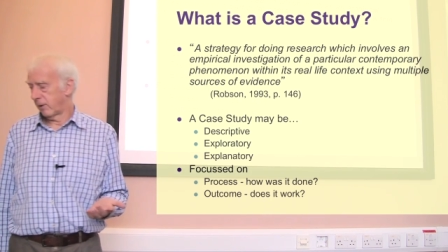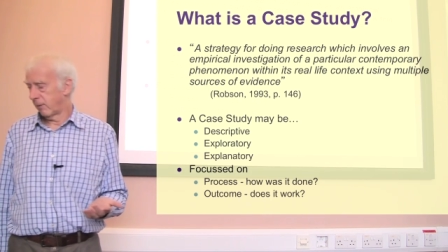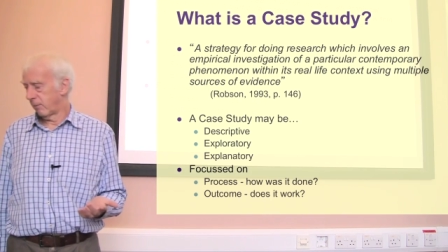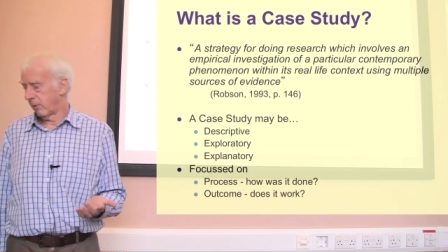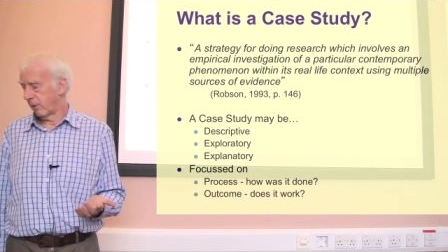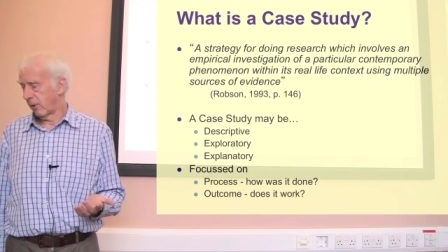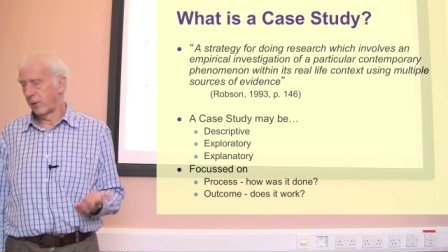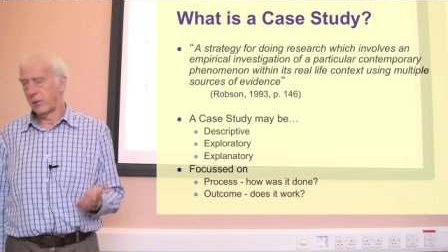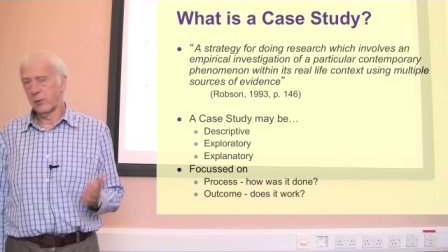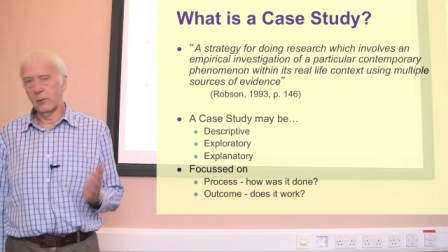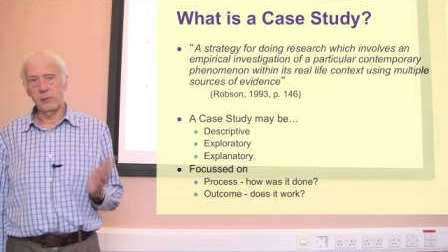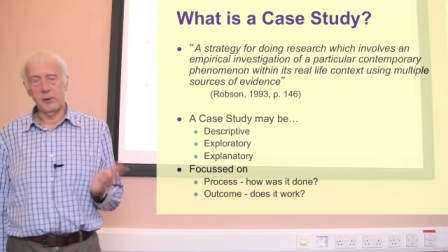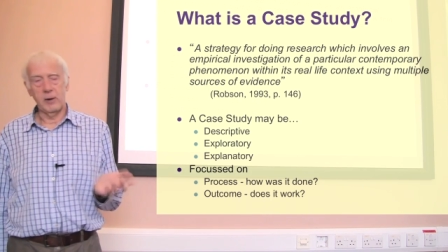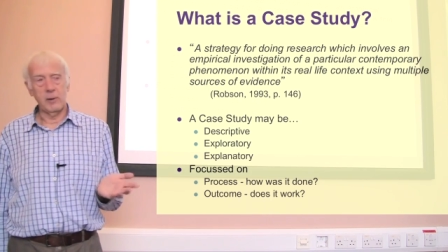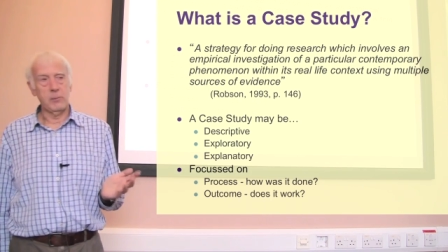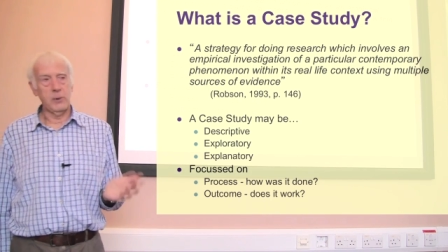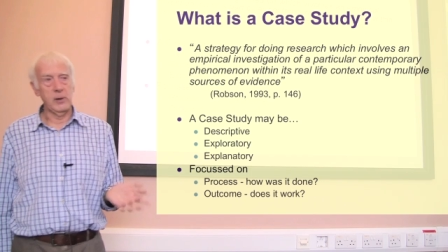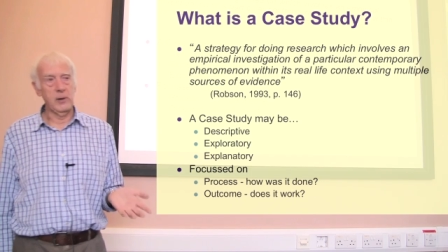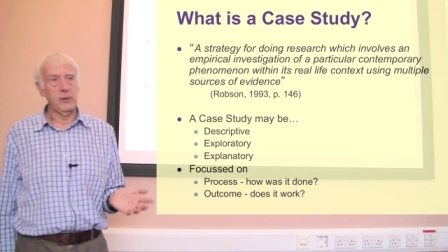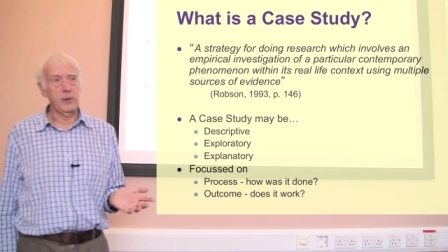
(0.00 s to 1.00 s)
I talked
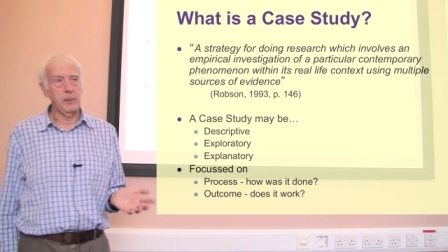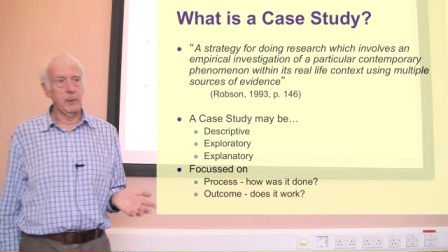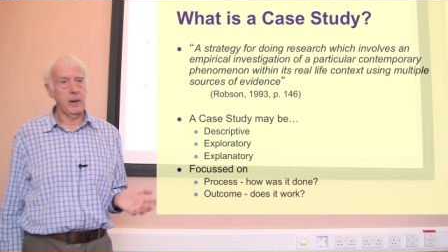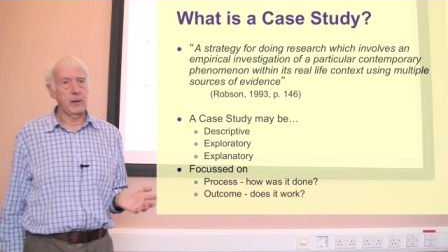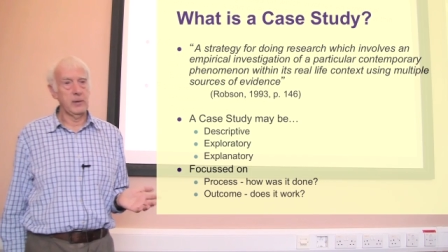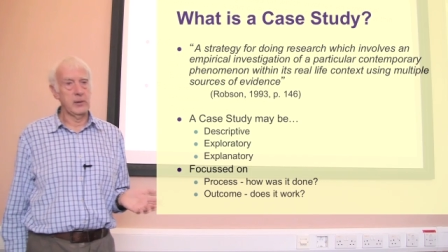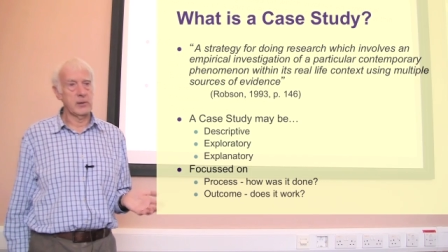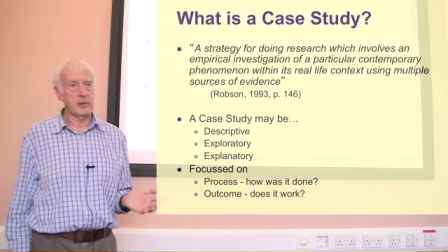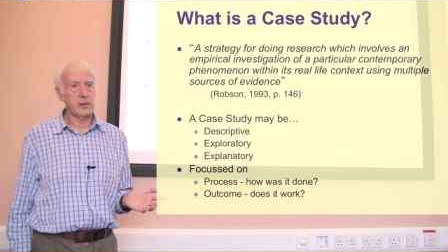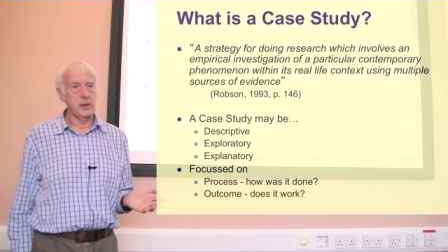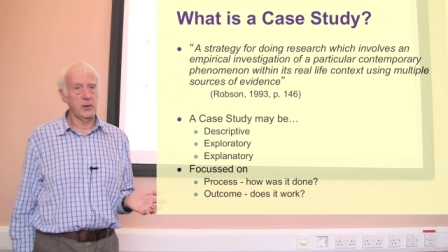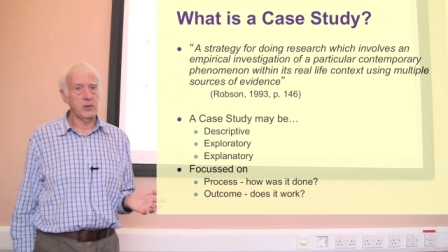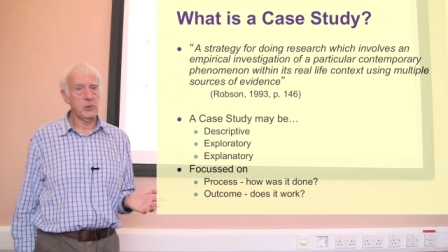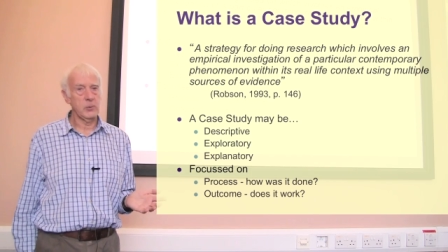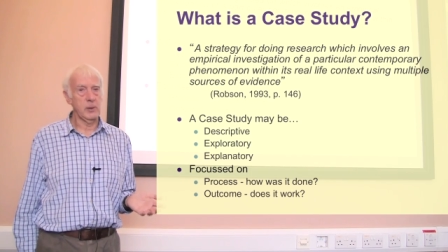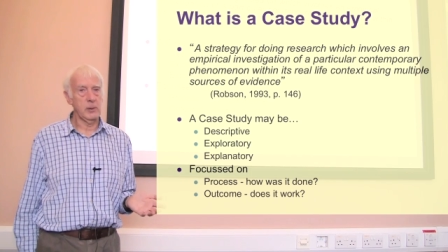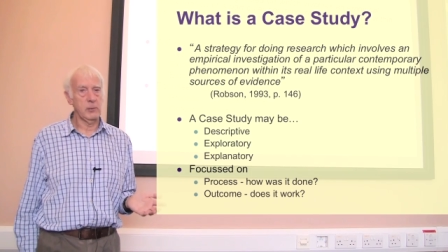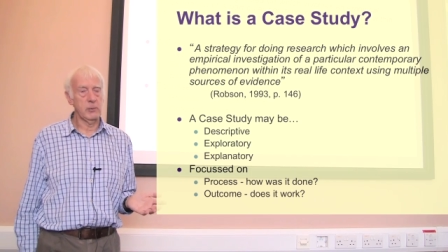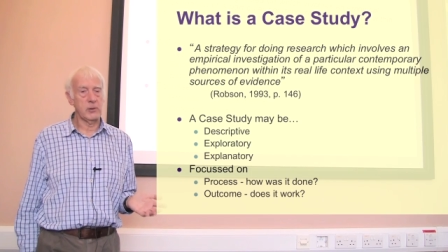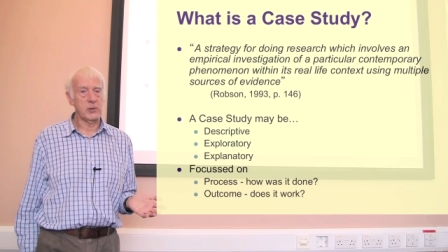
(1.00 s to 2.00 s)
very briefly about this
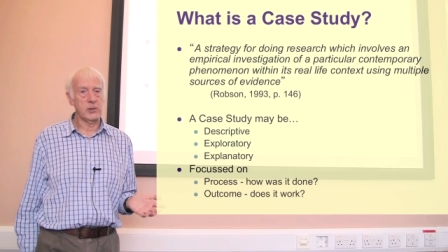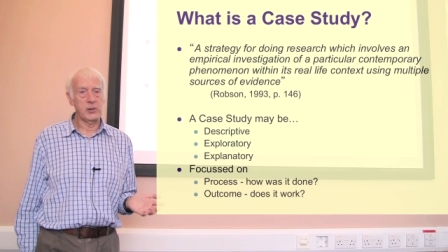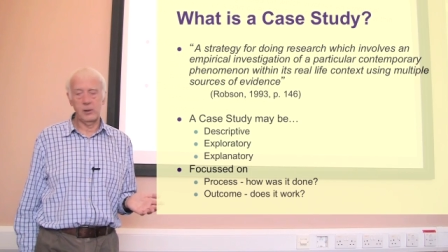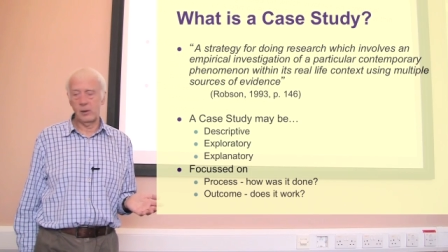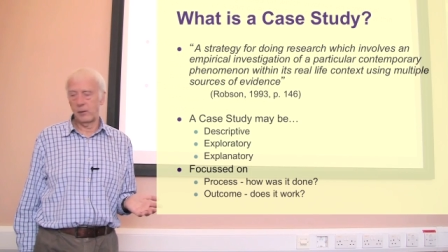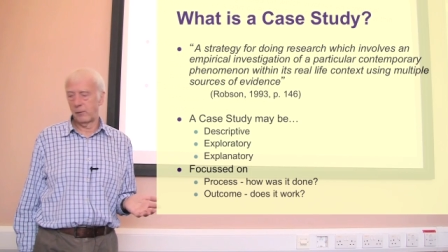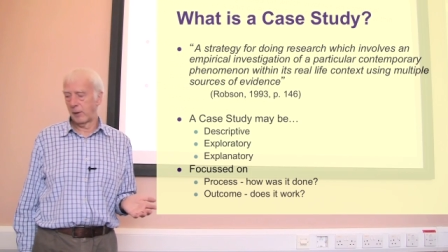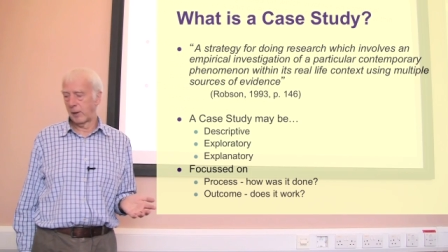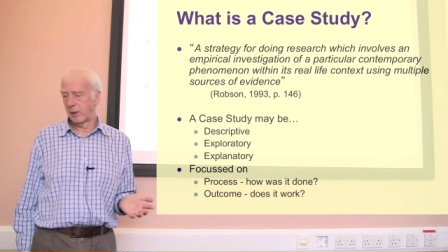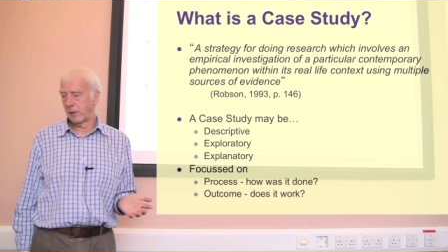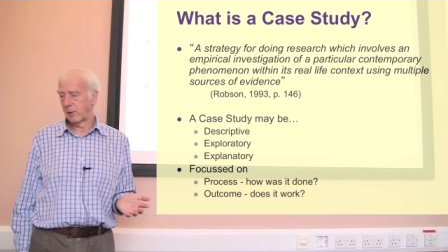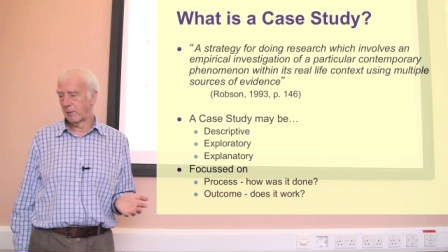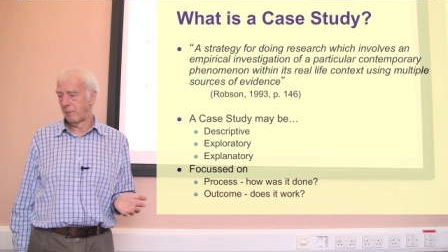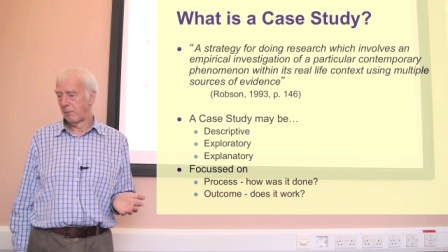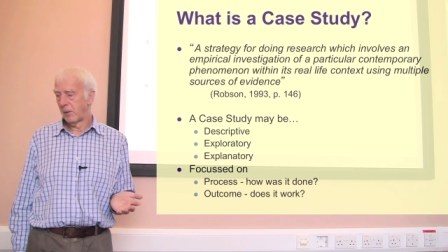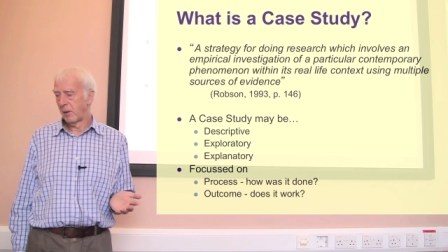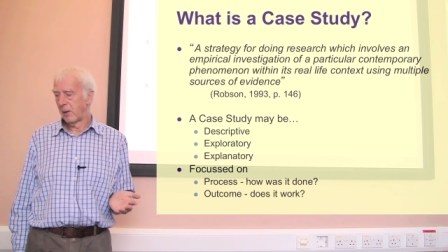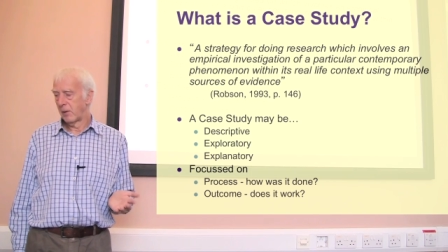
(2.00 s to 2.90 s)
last week with surveys.